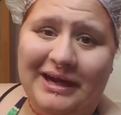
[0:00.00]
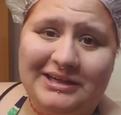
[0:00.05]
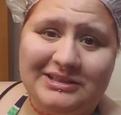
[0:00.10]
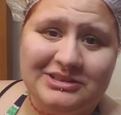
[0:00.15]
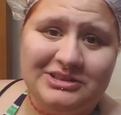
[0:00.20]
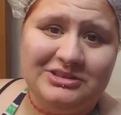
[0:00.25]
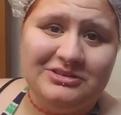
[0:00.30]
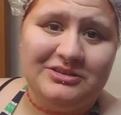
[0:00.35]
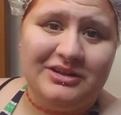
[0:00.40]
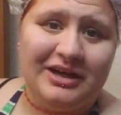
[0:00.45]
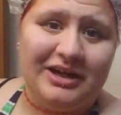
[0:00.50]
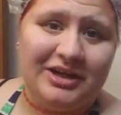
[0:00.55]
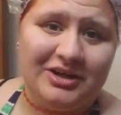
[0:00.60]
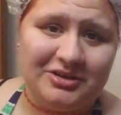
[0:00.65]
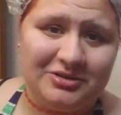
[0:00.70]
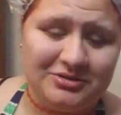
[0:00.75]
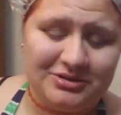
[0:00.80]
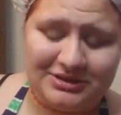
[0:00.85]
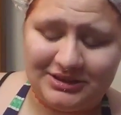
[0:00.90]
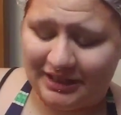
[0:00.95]
back to a
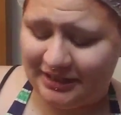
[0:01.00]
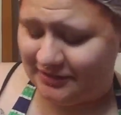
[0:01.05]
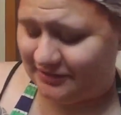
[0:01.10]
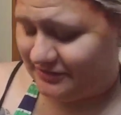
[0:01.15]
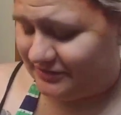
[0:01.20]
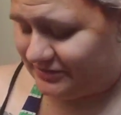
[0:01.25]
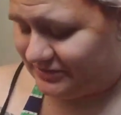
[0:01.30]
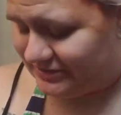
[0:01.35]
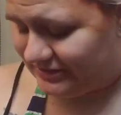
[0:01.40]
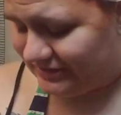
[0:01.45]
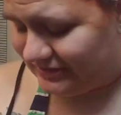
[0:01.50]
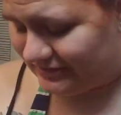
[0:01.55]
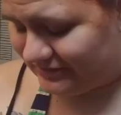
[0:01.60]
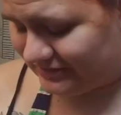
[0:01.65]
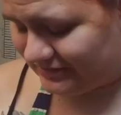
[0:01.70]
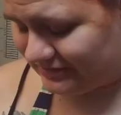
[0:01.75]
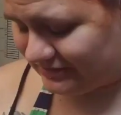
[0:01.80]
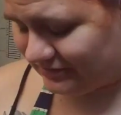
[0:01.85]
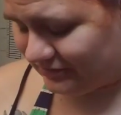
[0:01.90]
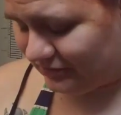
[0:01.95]
hairstylist
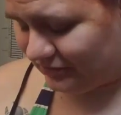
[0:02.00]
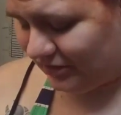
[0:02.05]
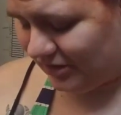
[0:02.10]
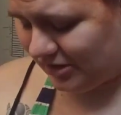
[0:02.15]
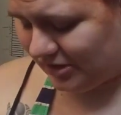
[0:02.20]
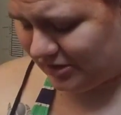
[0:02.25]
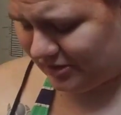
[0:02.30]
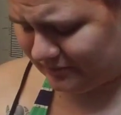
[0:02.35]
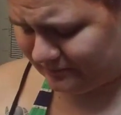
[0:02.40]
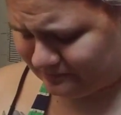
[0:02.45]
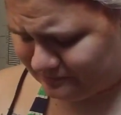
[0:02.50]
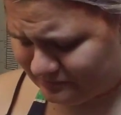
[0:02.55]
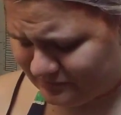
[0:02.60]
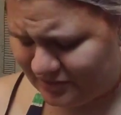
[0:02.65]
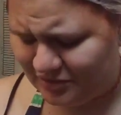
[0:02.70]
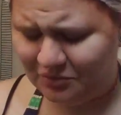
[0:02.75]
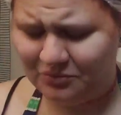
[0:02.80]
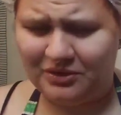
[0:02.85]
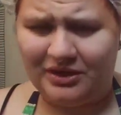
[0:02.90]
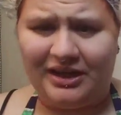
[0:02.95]
until
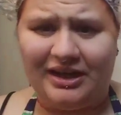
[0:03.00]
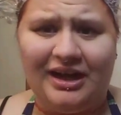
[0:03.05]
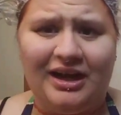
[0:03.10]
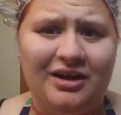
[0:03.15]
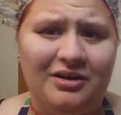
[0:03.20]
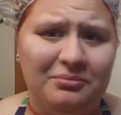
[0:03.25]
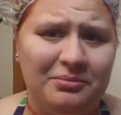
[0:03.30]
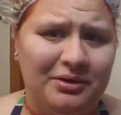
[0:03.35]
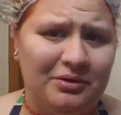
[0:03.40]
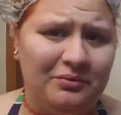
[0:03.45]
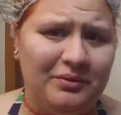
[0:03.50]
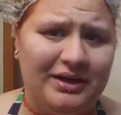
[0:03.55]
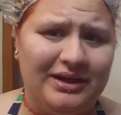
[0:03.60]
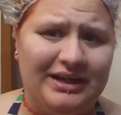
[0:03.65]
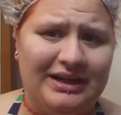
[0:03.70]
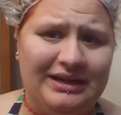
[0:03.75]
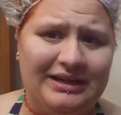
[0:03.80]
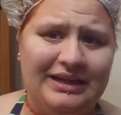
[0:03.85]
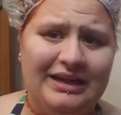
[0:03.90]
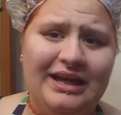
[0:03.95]
when I got my
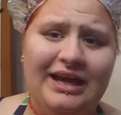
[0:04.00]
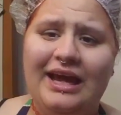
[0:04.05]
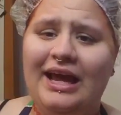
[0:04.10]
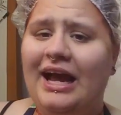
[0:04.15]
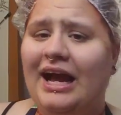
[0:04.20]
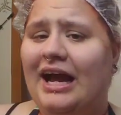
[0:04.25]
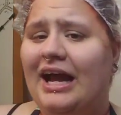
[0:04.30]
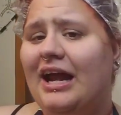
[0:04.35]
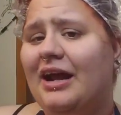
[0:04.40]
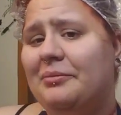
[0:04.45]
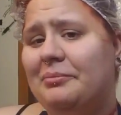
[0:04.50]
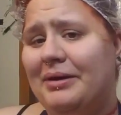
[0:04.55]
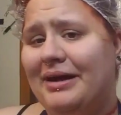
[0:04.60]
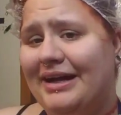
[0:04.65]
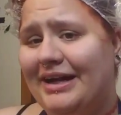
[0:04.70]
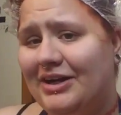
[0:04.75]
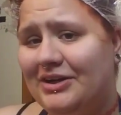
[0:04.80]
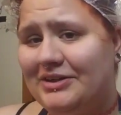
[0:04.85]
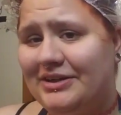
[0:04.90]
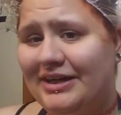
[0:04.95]
wedding. I had
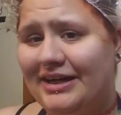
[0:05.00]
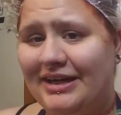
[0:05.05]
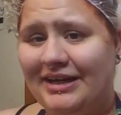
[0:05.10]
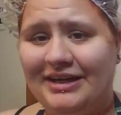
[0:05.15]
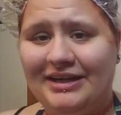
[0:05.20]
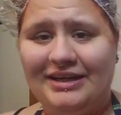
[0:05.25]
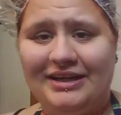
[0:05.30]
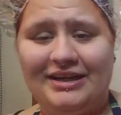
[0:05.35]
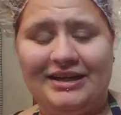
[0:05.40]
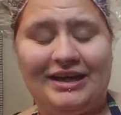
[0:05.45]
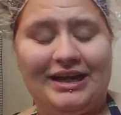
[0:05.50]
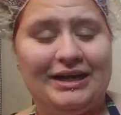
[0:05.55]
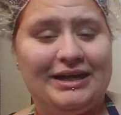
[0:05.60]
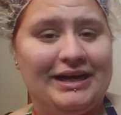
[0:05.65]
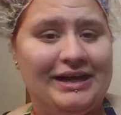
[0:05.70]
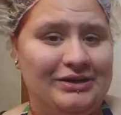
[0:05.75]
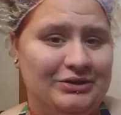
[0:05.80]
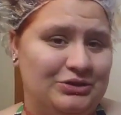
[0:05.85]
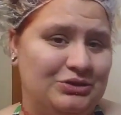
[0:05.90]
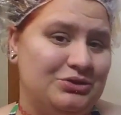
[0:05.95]
my hair dyed in the
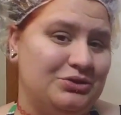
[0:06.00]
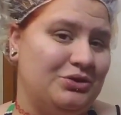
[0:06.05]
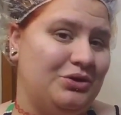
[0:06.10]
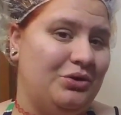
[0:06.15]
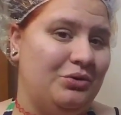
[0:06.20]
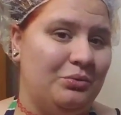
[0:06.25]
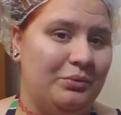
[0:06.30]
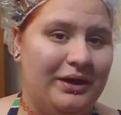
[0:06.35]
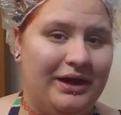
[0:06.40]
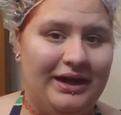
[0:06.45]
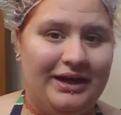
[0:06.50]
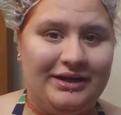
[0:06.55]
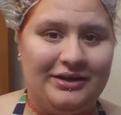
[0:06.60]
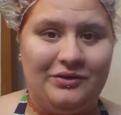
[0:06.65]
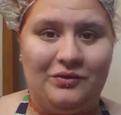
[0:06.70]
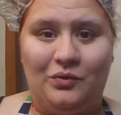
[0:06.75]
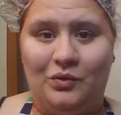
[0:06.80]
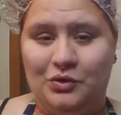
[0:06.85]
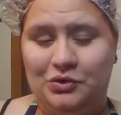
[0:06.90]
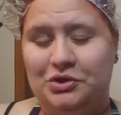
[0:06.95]
natural
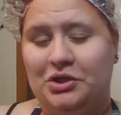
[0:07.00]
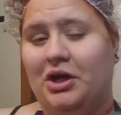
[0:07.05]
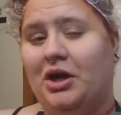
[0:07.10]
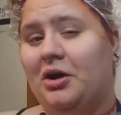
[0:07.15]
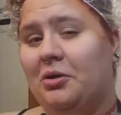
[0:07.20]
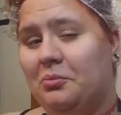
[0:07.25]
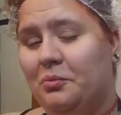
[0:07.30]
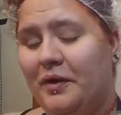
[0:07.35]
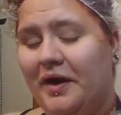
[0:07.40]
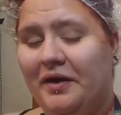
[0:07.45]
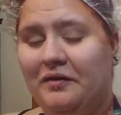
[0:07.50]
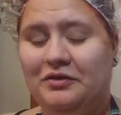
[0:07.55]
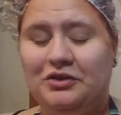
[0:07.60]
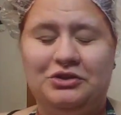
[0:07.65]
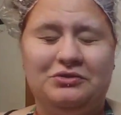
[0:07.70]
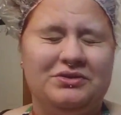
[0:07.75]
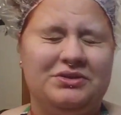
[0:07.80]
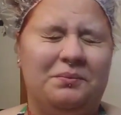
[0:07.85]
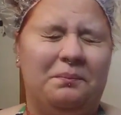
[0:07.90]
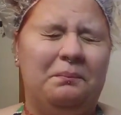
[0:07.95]
red orange ombre,
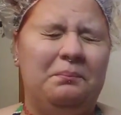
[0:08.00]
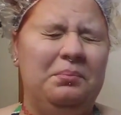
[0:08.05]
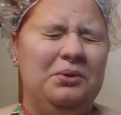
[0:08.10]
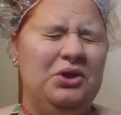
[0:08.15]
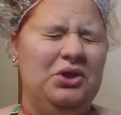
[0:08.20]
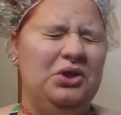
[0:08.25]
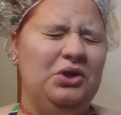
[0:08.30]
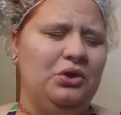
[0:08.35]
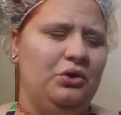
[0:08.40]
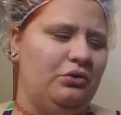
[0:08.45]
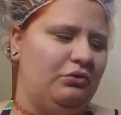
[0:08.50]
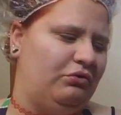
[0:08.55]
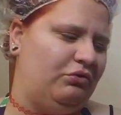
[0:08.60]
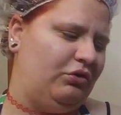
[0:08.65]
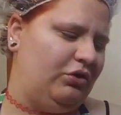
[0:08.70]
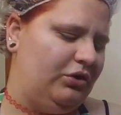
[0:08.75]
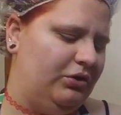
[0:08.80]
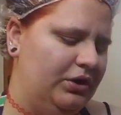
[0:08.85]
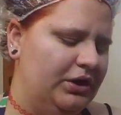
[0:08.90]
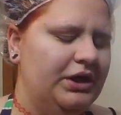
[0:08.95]
which was
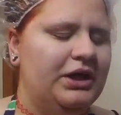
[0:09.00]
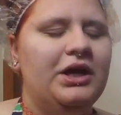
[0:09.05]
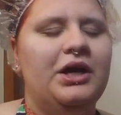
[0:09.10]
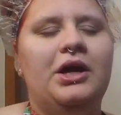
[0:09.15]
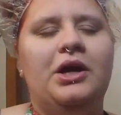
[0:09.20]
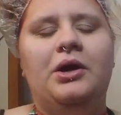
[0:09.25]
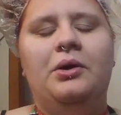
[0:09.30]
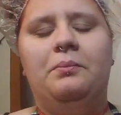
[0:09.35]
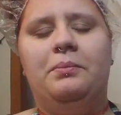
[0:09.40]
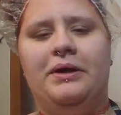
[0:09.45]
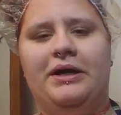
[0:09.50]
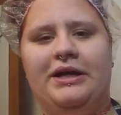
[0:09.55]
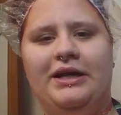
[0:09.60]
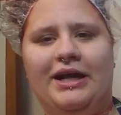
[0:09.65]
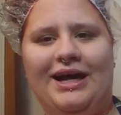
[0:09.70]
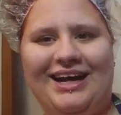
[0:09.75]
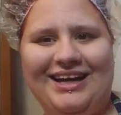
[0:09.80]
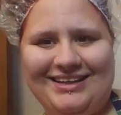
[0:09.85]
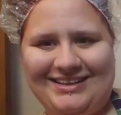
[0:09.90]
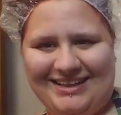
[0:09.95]
beautiful.
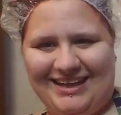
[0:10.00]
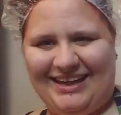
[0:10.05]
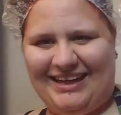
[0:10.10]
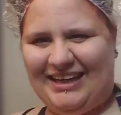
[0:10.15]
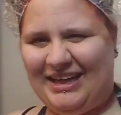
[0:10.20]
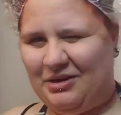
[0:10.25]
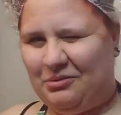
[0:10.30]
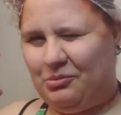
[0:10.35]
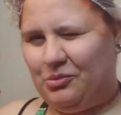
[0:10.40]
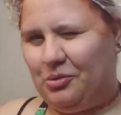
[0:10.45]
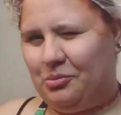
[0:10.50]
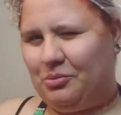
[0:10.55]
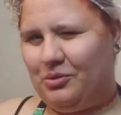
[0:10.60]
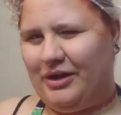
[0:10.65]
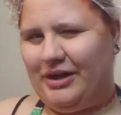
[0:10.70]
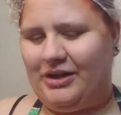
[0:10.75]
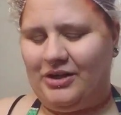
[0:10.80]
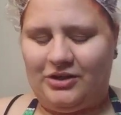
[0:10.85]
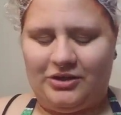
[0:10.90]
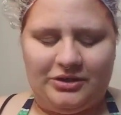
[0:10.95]
But I like it more
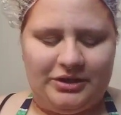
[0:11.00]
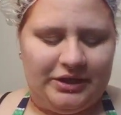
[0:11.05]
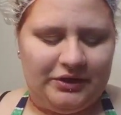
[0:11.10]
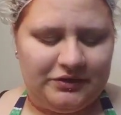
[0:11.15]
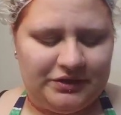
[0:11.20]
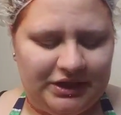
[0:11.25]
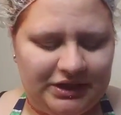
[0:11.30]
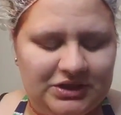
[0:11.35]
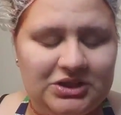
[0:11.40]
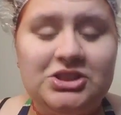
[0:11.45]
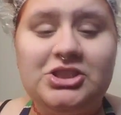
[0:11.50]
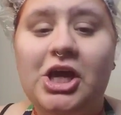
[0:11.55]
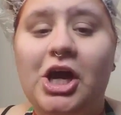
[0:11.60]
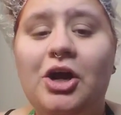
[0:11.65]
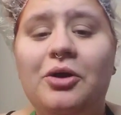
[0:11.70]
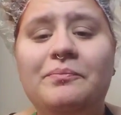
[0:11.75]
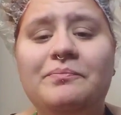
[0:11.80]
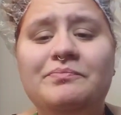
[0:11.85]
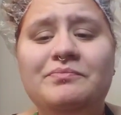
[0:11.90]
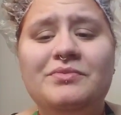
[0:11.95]
brighter and everything.
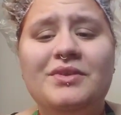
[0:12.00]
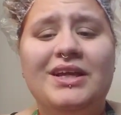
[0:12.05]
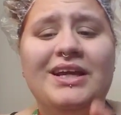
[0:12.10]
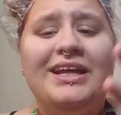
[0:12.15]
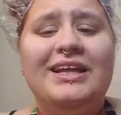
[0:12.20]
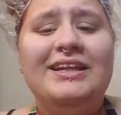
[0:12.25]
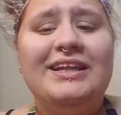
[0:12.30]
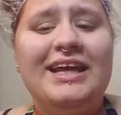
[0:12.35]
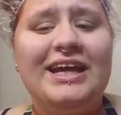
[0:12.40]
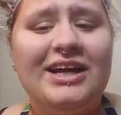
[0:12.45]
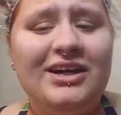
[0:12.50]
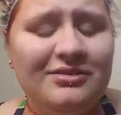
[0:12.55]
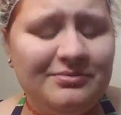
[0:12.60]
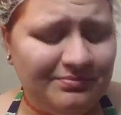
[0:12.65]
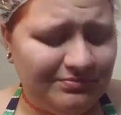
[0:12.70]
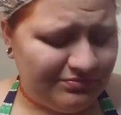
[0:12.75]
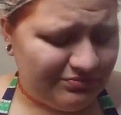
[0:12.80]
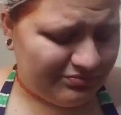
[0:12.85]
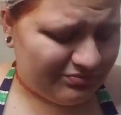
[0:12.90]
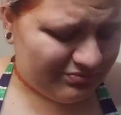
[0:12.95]
So
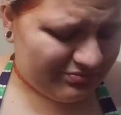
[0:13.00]
now,